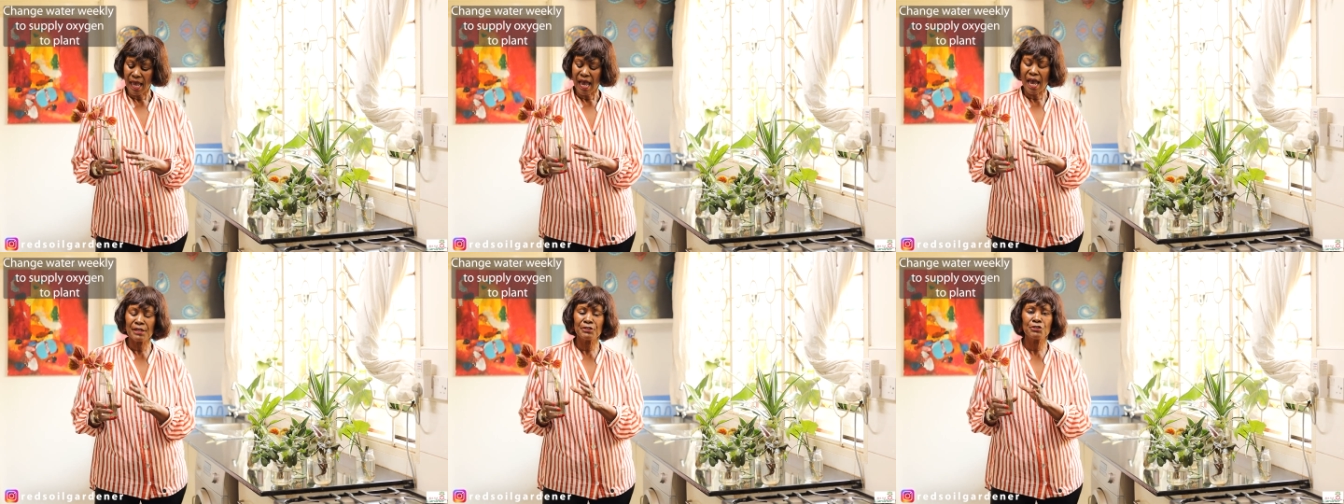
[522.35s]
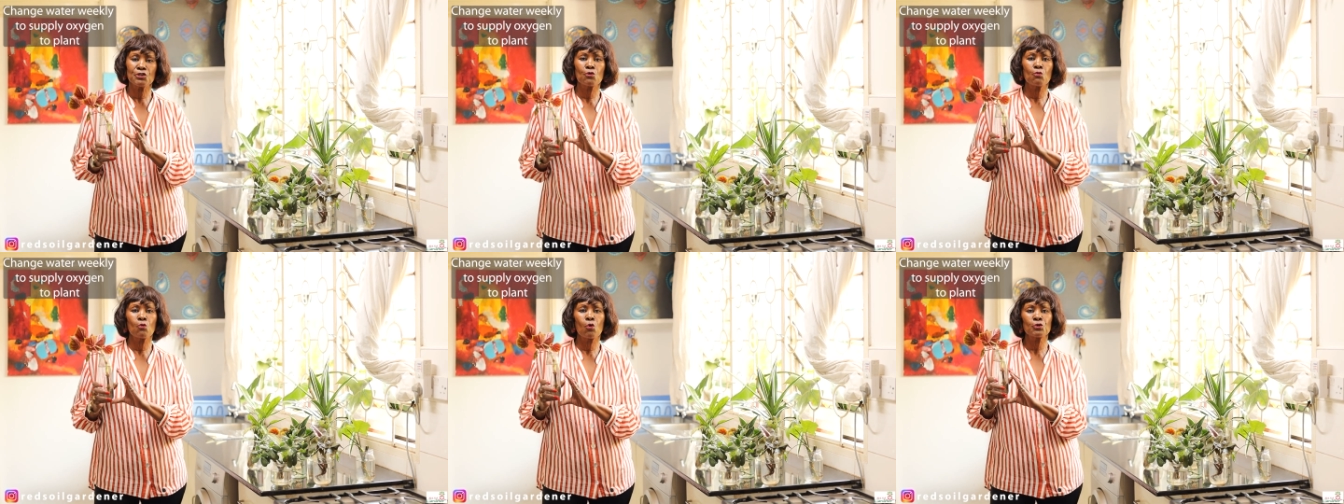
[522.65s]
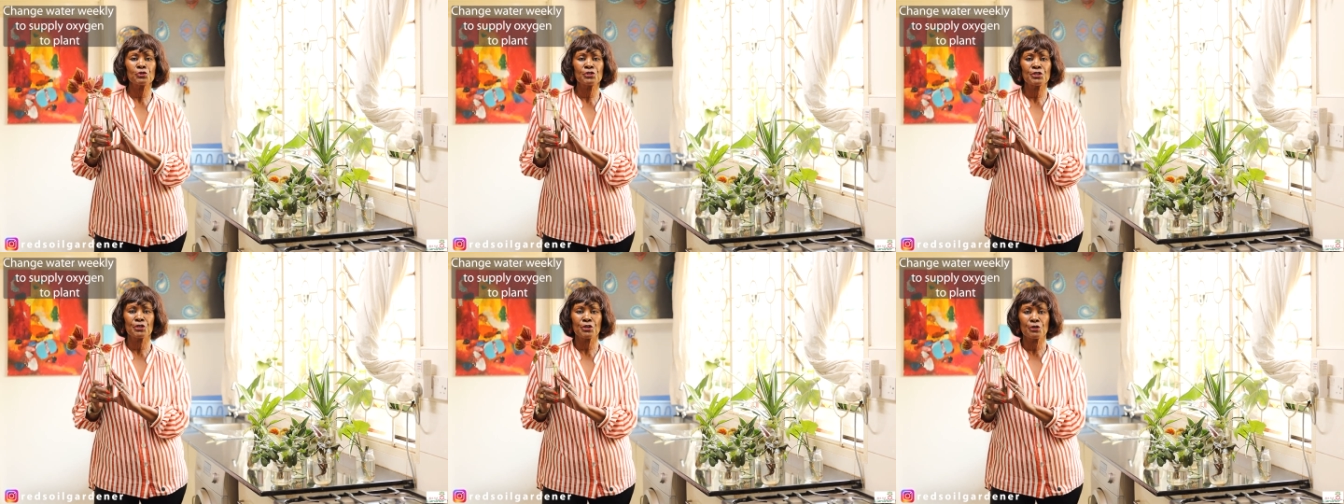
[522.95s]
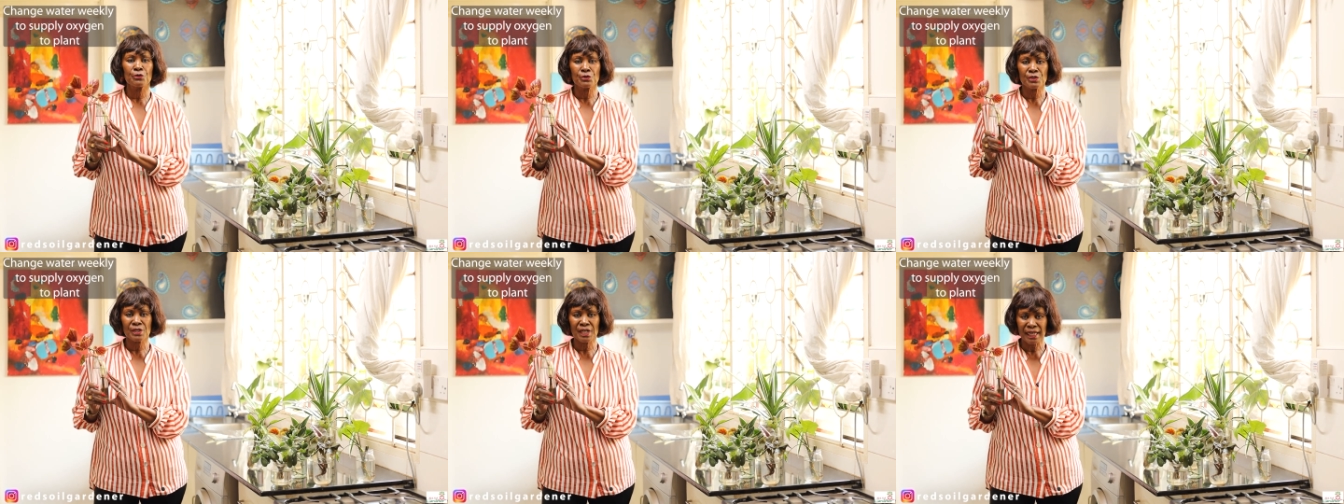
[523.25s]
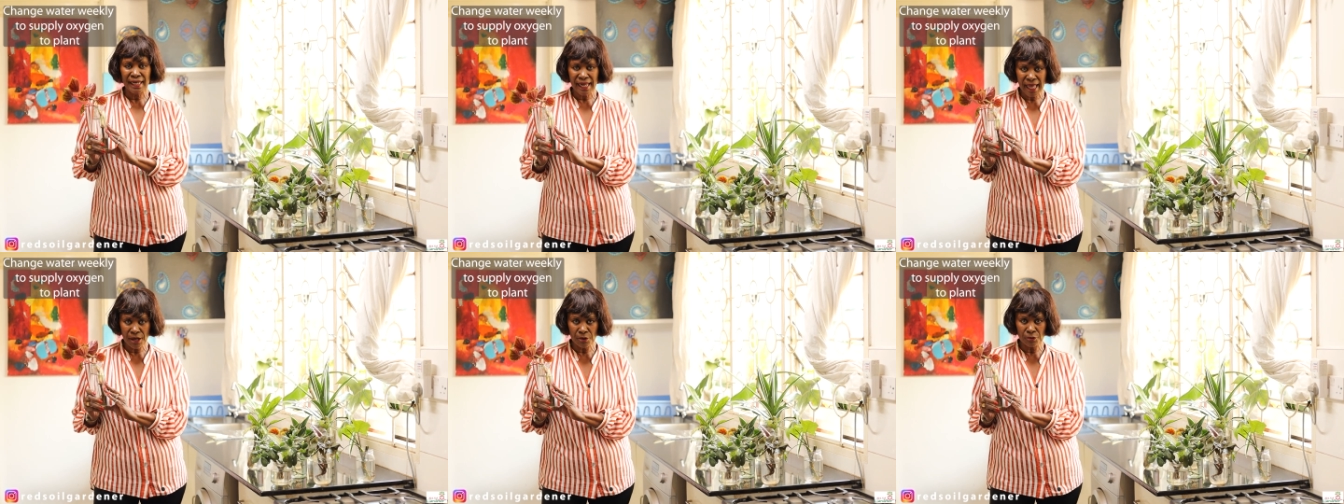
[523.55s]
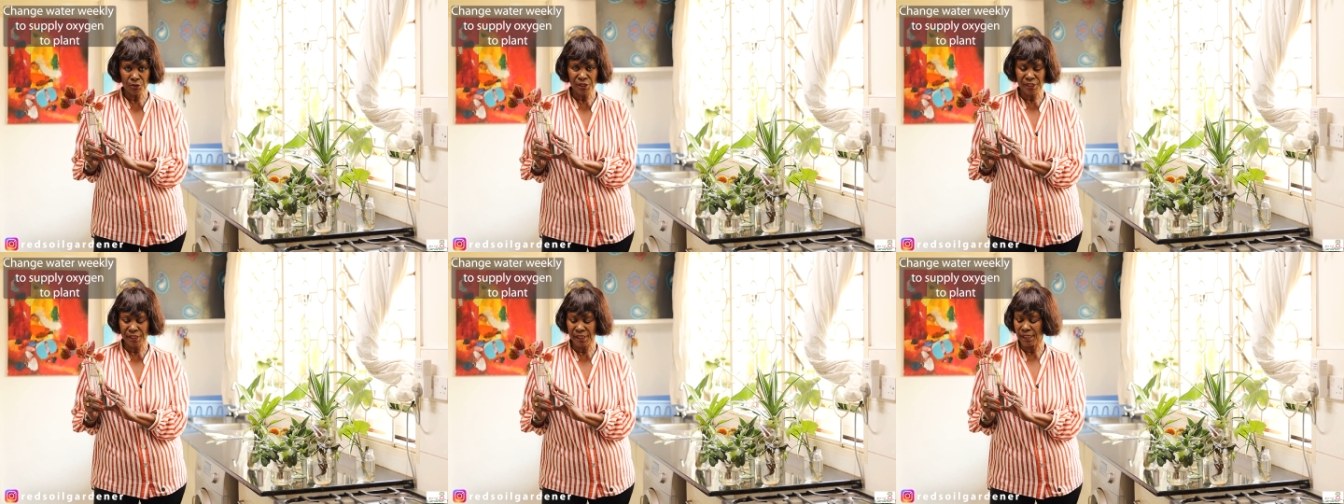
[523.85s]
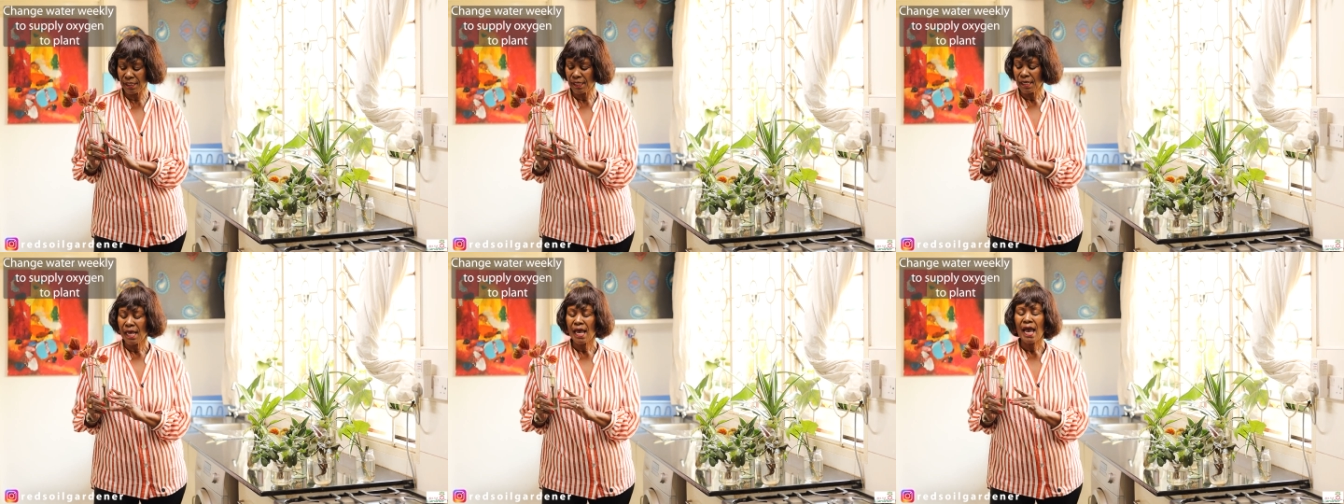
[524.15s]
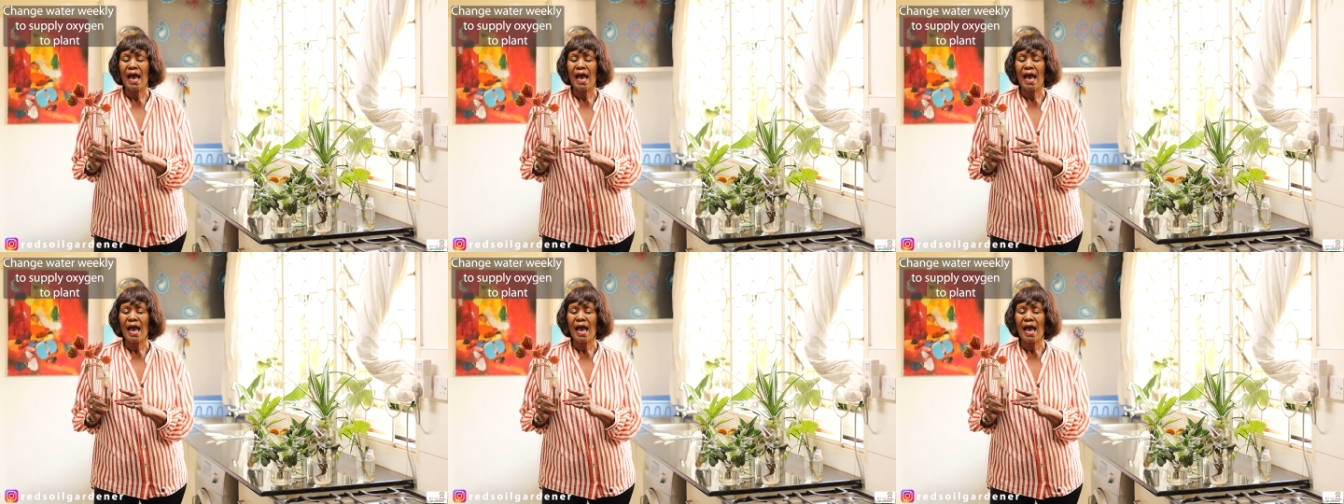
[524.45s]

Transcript: and your water goes cloudy,